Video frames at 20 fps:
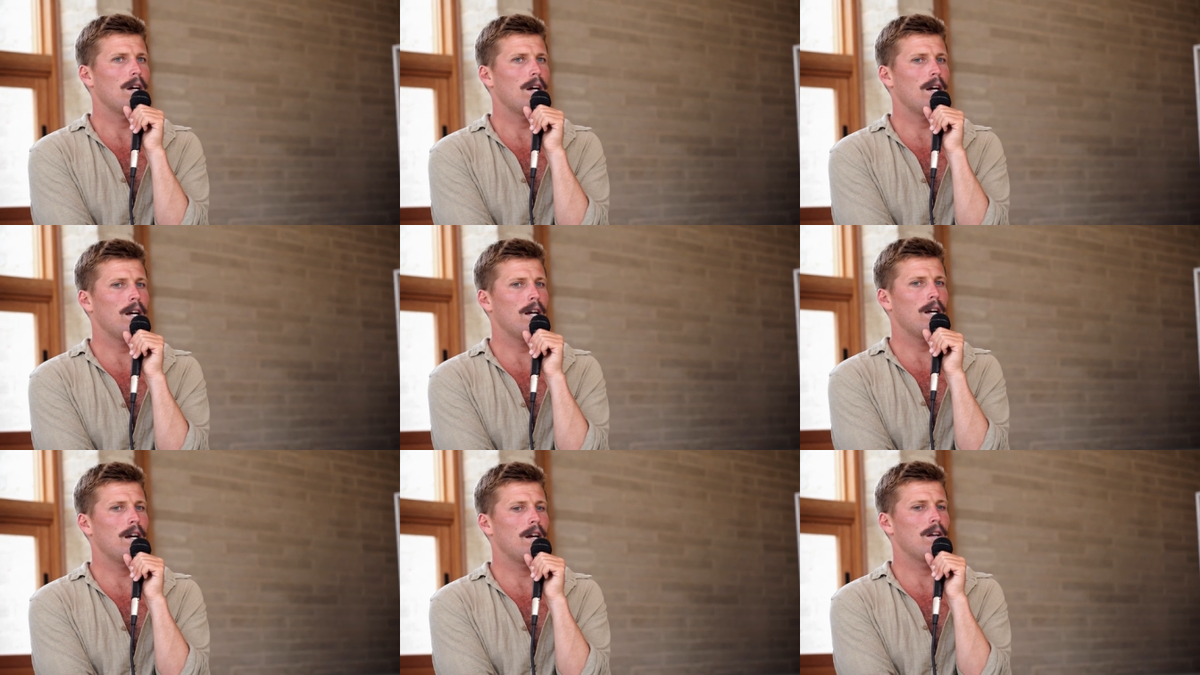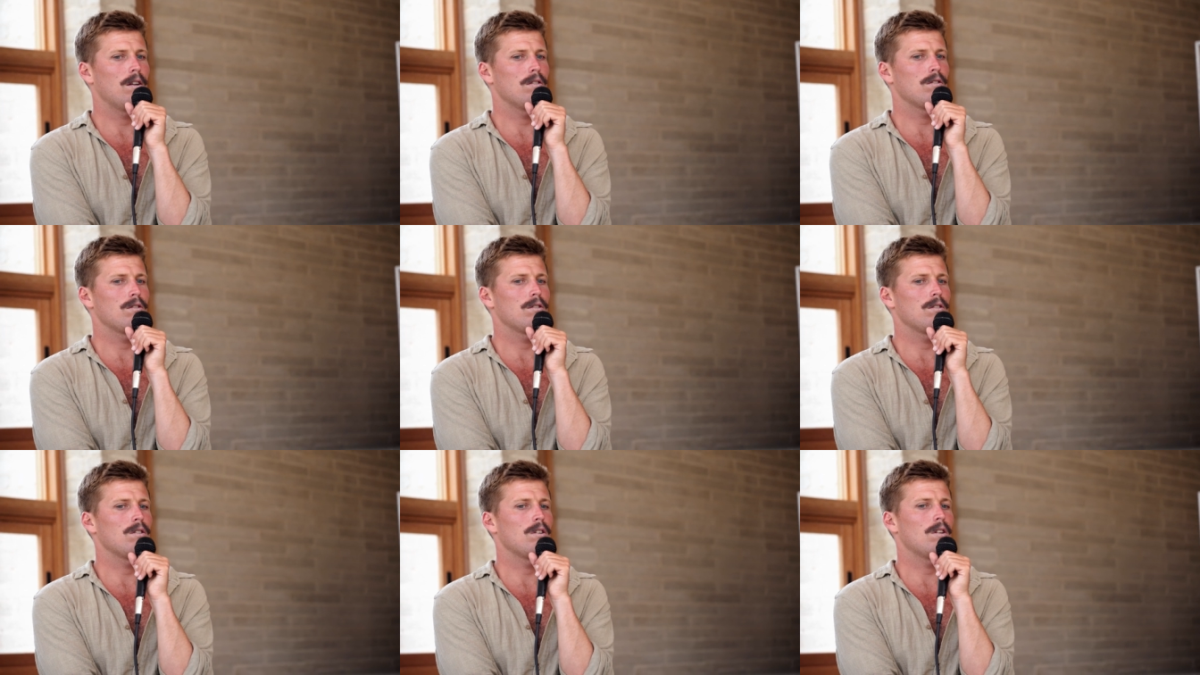
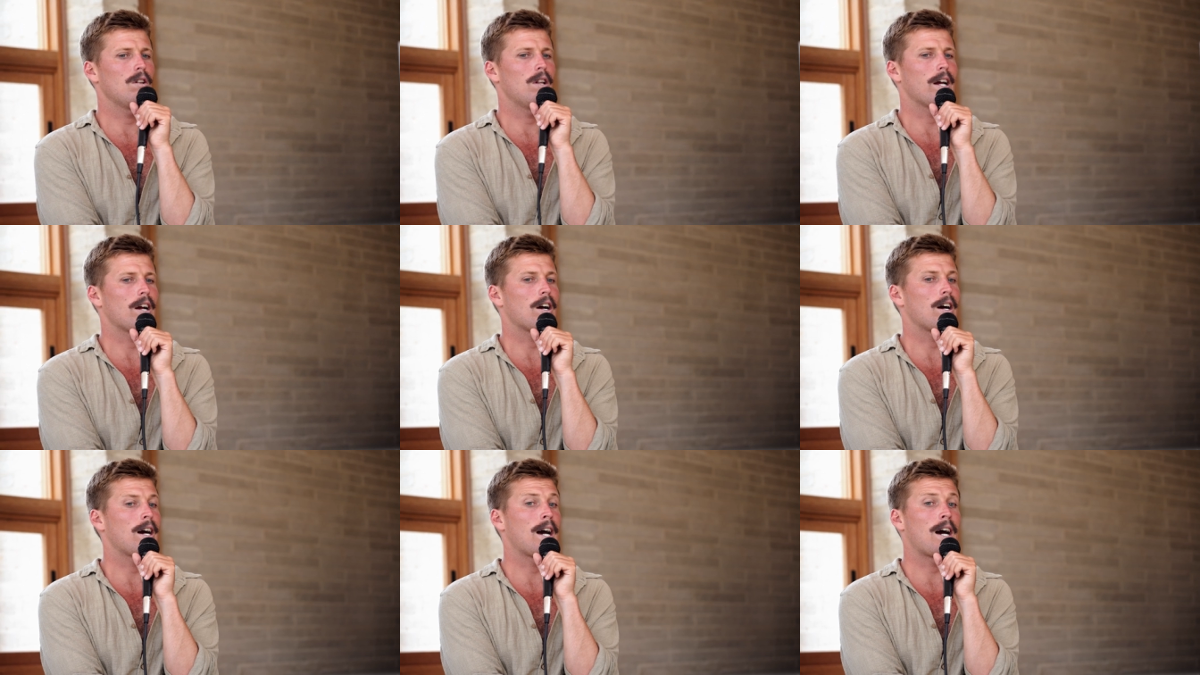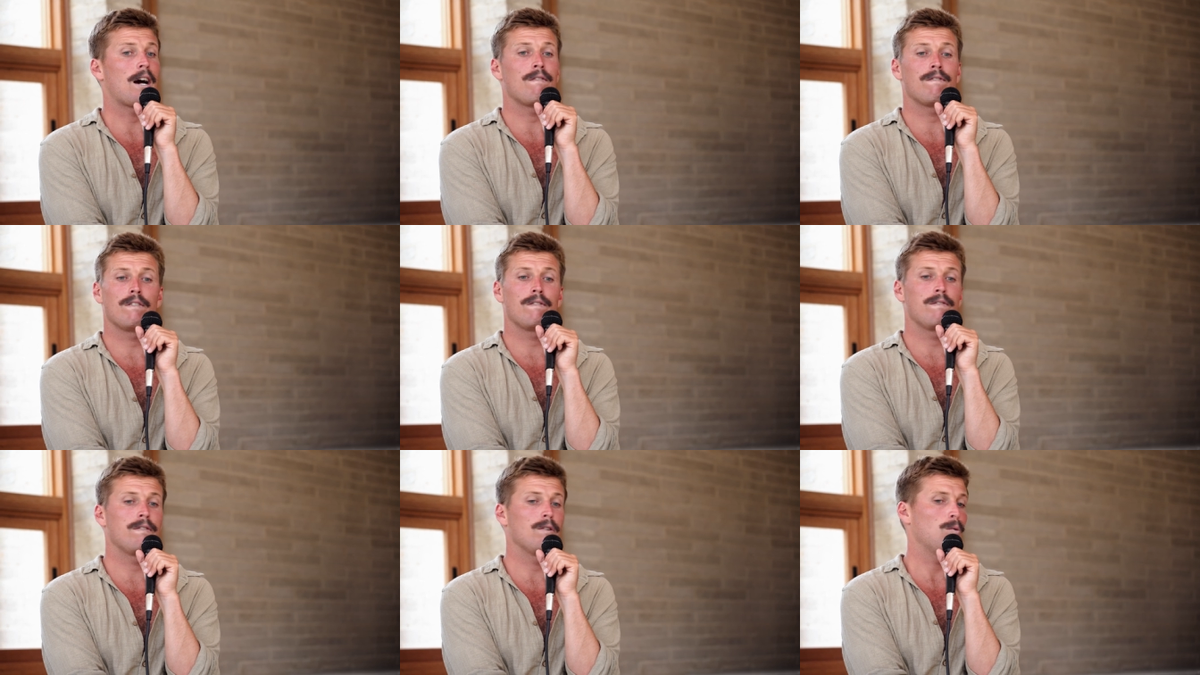And like I
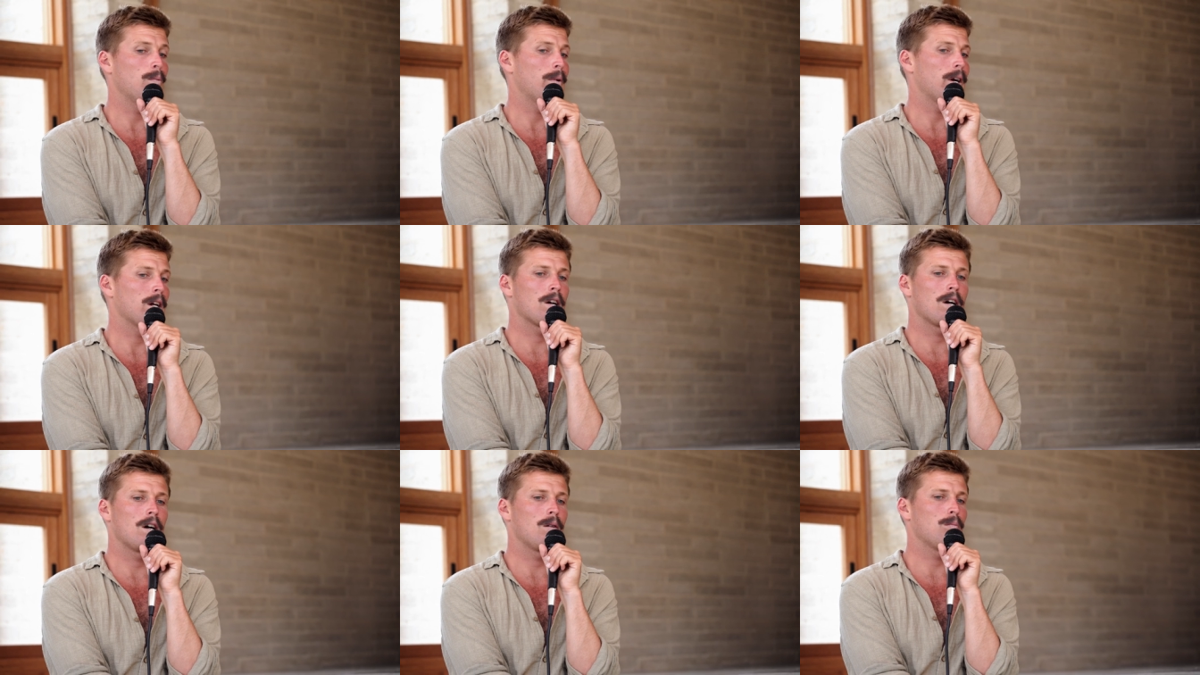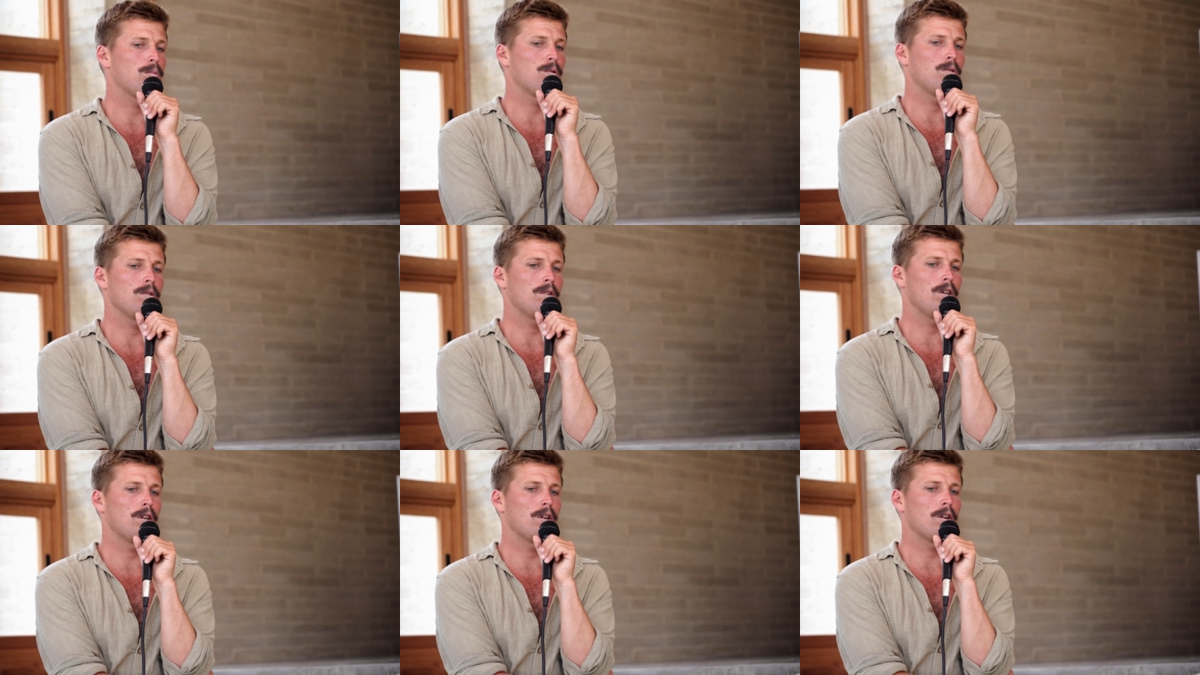have to fill my cup,
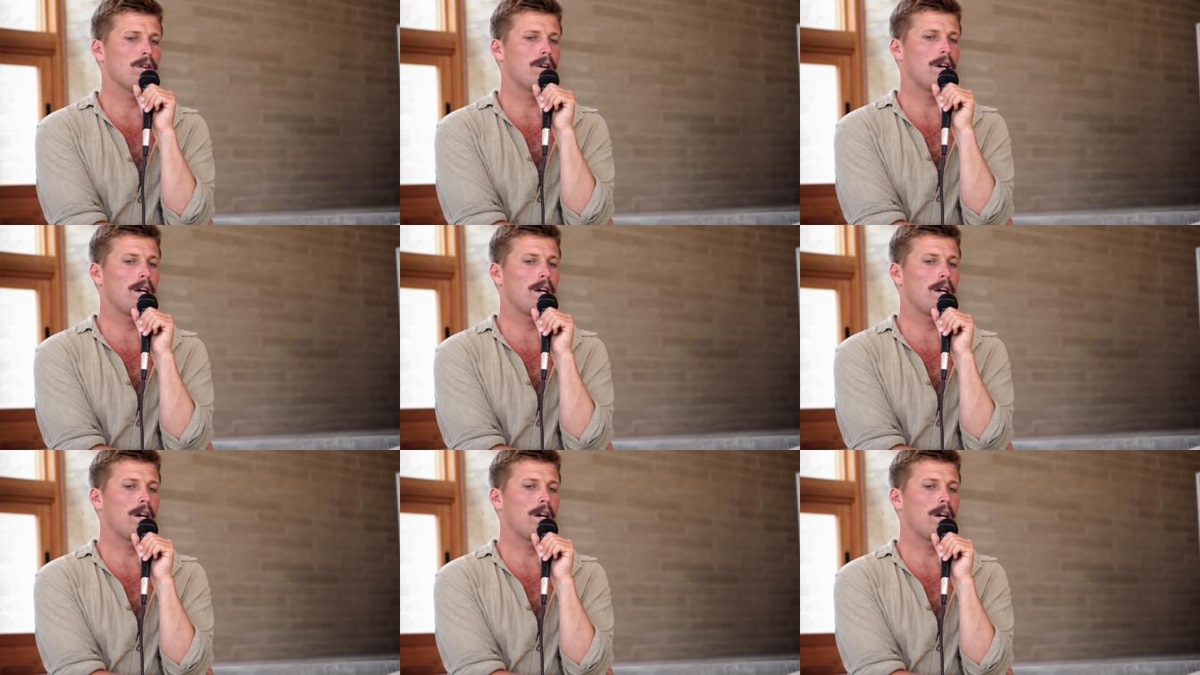you know.